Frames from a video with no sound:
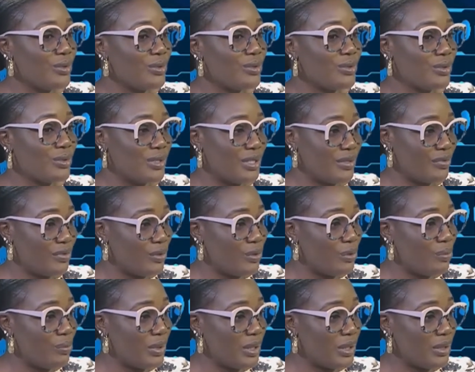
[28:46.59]
to
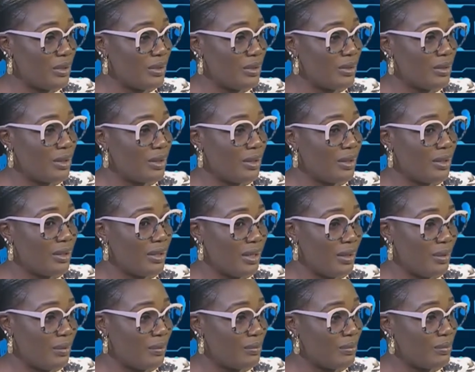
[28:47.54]
developing
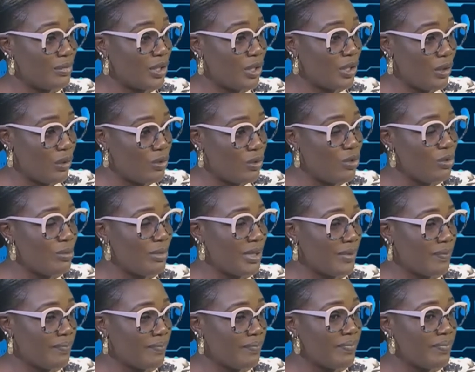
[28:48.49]
glaucoma.